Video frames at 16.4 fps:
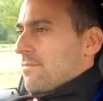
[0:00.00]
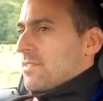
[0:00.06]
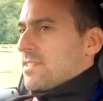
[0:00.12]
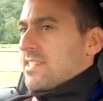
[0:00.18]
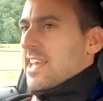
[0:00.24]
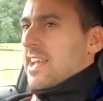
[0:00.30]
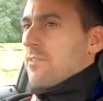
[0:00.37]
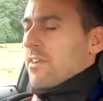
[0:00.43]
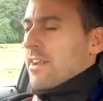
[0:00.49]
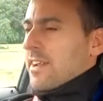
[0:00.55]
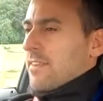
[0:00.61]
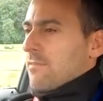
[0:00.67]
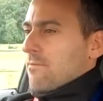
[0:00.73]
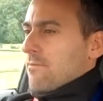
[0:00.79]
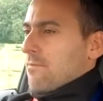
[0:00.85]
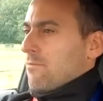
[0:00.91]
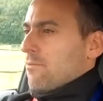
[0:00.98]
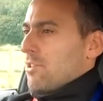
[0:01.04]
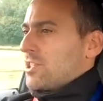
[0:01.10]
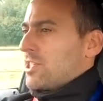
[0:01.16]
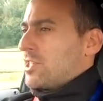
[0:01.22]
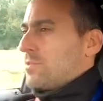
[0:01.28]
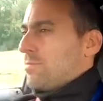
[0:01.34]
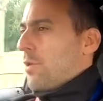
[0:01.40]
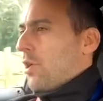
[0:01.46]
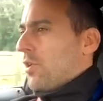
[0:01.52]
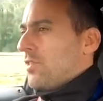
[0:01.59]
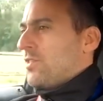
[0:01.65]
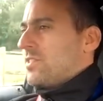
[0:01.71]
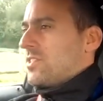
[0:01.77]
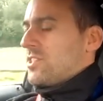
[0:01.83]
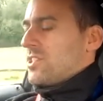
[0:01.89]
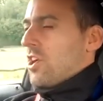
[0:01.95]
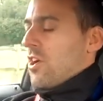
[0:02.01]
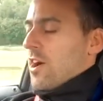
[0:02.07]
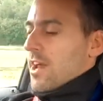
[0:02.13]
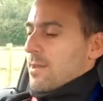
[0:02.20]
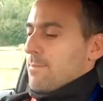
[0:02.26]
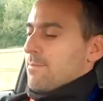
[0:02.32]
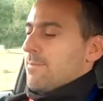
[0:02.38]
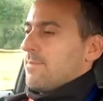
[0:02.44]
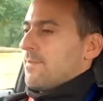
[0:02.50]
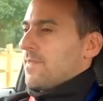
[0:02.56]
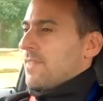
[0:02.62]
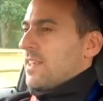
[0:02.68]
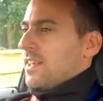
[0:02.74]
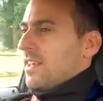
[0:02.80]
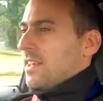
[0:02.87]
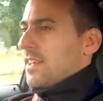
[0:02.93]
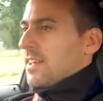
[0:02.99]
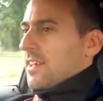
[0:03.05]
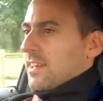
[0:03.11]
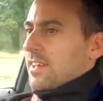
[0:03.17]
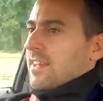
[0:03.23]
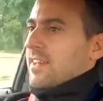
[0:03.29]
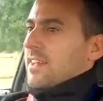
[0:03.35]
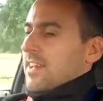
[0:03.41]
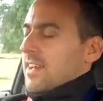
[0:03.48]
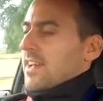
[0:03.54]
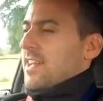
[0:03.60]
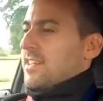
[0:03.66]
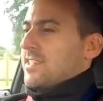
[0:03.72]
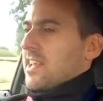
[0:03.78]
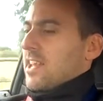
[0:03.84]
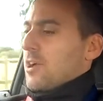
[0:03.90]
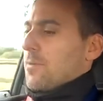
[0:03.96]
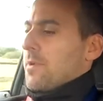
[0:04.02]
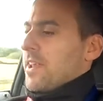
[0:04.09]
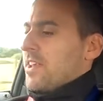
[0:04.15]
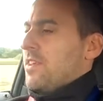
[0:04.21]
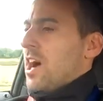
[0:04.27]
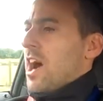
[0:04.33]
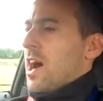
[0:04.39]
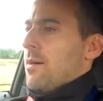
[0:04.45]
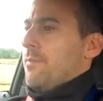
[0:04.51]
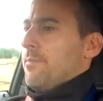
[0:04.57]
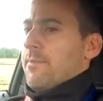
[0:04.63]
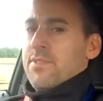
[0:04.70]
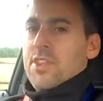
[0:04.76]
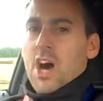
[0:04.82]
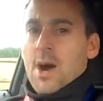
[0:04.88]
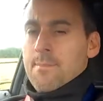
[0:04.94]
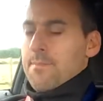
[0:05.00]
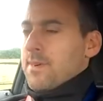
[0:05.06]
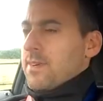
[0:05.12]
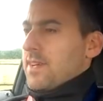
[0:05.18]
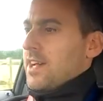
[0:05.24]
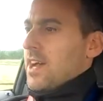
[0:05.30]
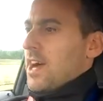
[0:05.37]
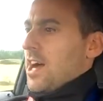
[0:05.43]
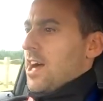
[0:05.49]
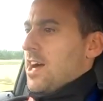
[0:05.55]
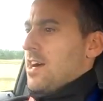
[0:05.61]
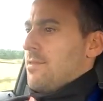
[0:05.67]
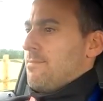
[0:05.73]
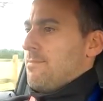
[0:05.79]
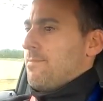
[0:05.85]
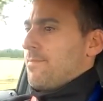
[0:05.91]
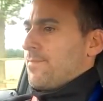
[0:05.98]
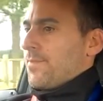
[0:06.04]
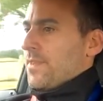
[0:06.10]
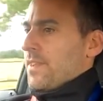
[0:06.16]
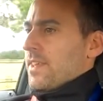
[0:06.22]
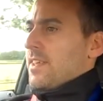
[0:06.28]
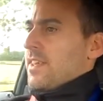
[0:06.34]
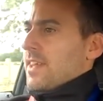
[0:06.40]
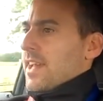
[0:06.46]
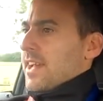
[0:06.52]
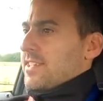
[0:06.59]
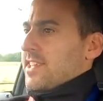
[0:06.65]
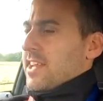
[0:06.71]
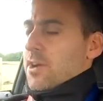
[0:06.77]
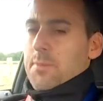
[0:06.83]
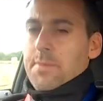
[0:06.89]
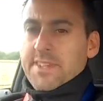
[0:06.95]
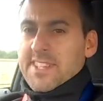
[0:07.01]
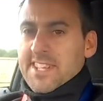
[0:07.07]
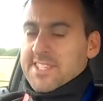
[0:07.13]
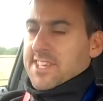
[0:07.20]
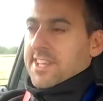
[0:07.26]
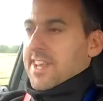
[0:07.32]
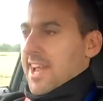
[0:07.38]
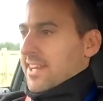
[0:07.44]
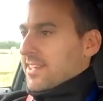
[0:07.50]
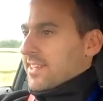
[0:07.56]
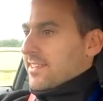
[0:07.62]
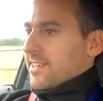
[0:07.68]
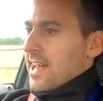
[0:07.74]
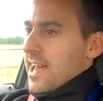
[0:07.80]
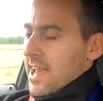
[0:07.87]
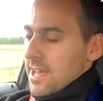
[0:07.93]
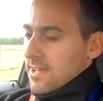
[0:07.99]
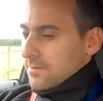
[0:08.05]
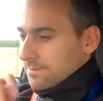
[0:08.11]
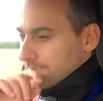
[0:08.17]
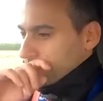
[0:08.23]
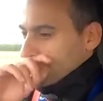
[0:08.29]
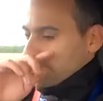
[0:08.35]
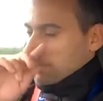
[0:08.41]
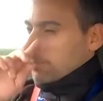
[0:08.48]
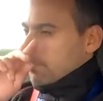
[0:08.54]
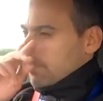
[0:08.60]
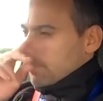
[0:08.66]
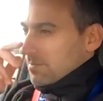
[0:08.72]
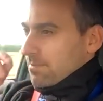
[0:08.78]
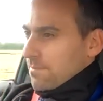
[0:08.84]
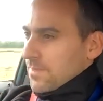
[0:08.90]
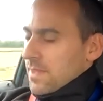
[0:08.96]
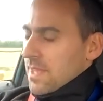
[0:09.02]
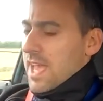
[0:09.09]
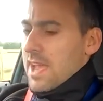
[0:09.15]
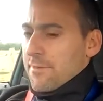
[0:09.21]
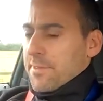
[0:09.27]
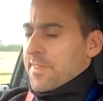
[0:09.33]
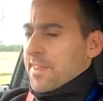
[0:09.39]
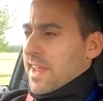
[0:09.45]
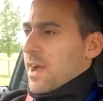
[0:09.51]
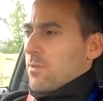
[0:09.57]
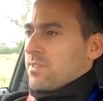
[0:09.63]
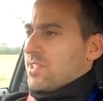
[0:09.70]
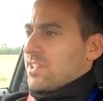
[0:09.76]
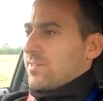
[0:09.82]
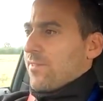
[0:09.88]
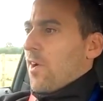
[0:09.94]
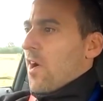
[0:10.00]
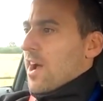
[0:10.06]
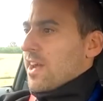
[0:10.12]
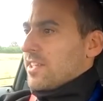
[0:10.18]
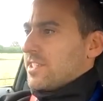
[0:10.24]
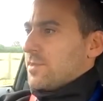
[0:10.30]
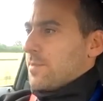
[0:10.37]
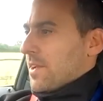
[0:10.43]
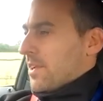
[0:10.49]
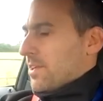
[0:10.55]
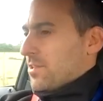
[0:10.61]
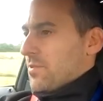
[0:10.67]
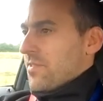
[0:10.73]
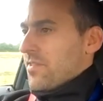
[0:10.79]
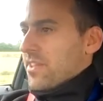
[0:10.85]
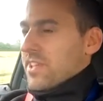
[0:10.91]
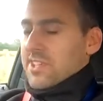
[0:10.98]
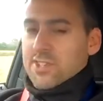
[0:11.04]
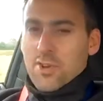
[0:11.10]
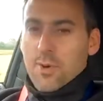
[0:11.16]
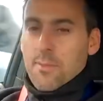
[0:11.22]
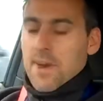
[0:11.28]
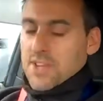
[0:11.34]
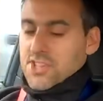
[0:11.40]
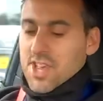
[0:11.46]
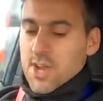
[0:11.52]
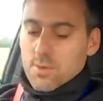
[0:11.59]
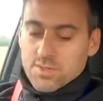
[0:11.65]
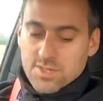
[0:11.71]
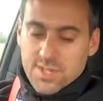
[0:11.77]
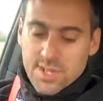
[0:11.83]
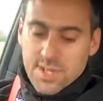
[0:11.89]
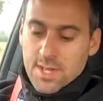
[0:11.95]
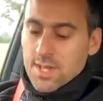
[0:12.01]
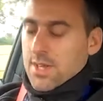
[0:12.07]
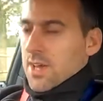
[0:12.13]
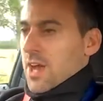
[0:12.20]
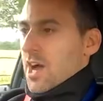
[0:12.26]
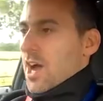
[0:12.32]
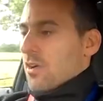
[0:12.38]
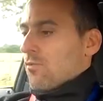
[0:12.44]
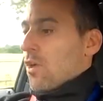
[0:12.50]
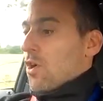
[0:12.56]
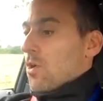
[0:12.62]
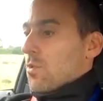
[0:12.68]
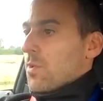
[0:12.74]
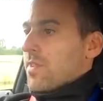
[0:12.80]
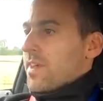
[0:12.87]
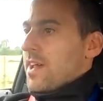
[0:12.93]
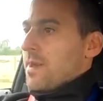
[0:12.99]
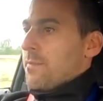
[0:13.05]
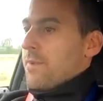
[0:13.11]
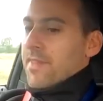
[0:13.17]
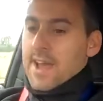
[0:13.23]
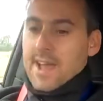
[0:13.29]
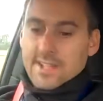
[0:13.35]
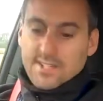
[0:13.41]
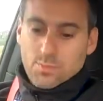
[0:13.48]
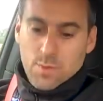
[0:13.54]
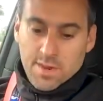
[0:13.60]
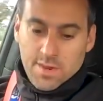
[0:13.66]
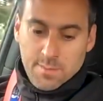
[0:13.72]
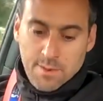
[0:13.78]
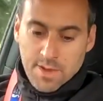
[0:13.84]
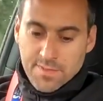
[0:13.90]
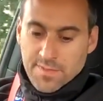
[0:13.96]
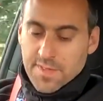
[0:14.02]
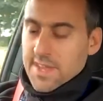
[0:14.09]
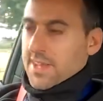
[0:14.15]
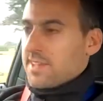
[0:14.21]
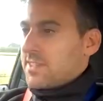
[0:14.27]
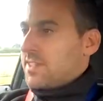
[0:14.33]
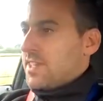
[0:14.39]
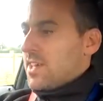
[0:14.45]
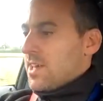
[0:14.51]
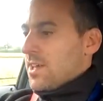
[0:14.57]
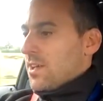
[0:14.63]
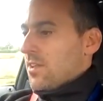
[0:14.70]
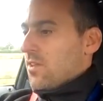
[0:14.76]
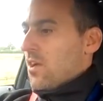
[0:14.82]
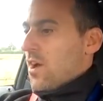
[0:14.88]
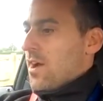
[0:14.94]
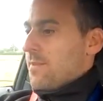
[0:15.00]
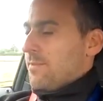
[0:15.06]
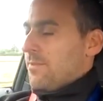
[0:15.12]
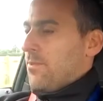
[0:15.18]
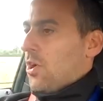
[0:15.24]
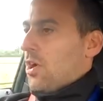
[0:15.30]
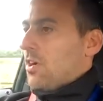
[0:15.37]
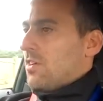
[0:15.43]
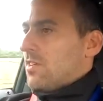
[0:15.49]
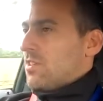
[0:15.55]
steering response time is a little bit numb. It's a little bit disconnected there. Everything else is fine, to be honest with you. There's not much else wrong with it, but that's one of my things that I'm not,